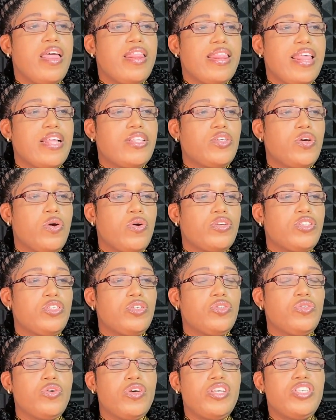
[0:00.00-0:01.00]
that
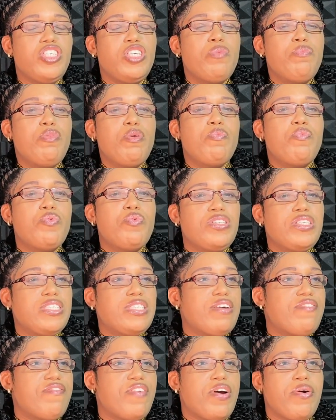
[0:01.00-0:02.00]
causes. So simply put,
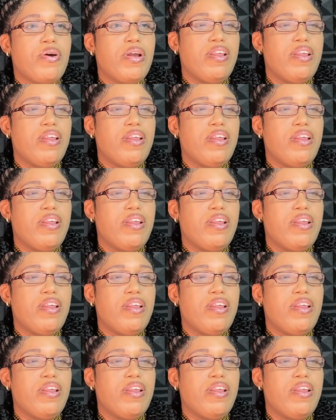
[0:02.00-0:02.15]
it's a viral